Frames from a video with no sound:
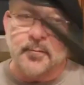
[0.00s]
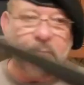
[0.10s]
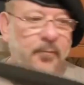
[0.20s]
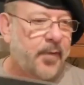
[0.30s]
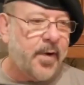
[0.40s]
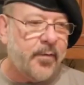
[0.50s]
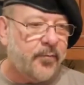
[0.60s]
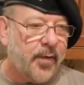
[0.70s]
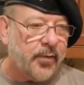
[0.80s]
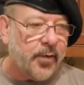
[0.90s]
very,
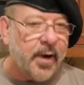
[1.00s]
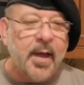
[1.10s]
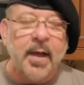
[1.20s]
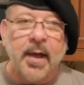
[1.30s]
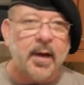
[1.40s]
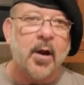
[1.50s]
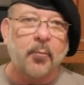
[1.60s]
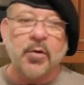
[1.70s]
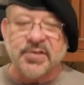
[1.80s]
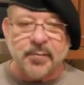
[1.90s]
very good. And again, I'll
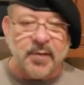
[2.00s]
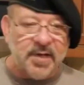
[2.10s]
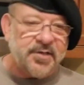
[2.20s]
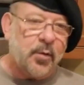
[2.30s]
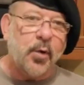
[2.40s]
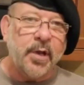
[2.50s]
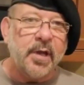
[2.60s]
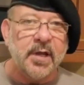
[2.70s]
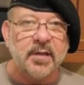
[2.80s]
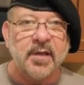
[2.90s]
put some links here where you can
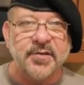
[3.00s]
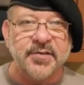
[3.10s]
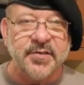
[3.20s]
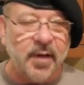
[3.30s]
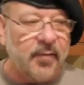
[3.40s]
get these and stuff.